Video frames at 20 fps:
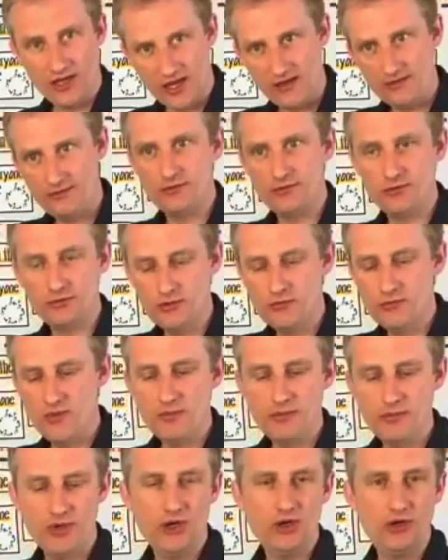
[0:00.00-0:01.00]
to
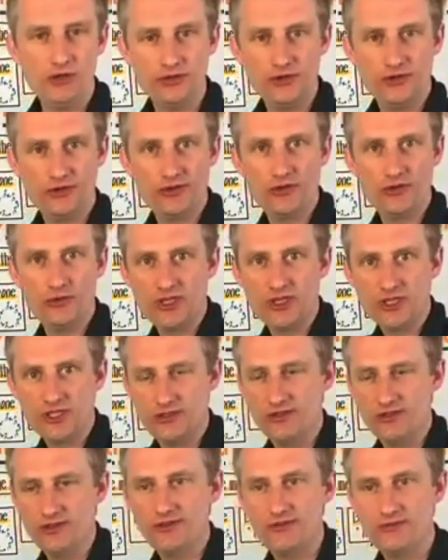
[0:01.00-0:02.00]
remember all those
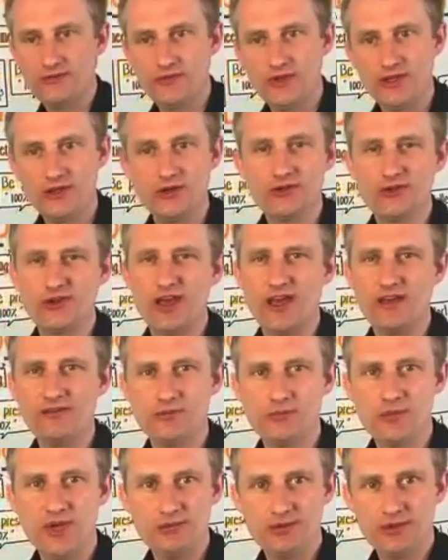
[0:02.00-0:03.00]
questions, and also have a
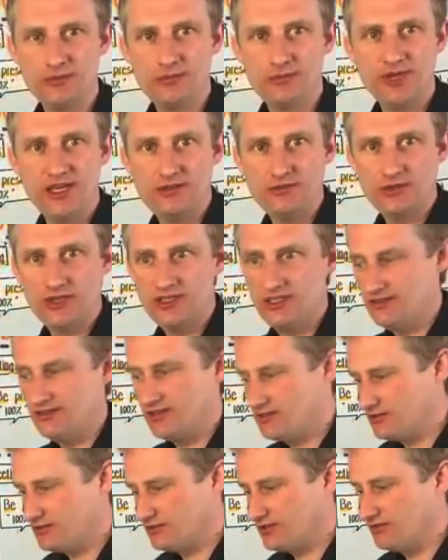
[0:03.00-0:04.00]
paper and pen ready
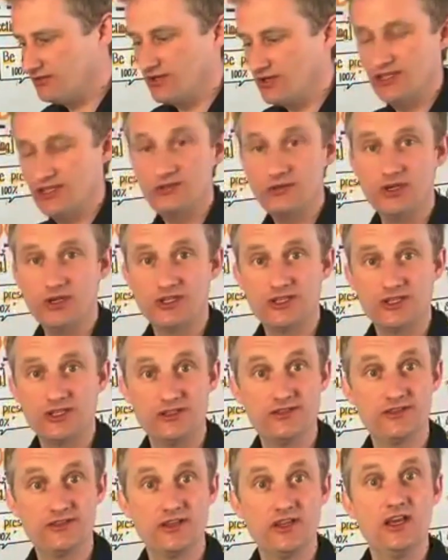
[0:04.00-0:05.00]
that you can write
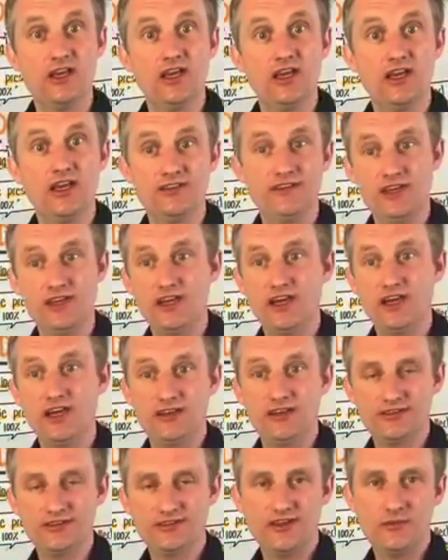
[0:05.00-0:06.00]
questions and then
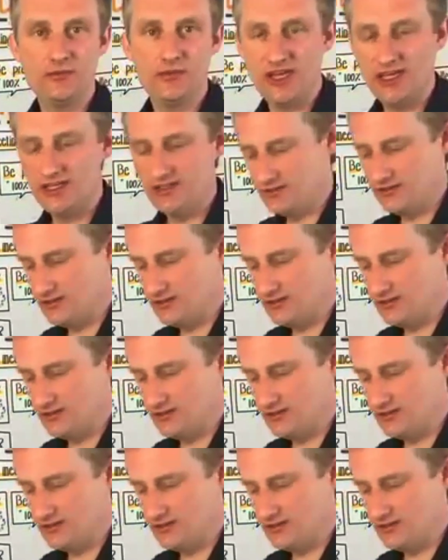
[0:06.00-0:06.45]
ask them later,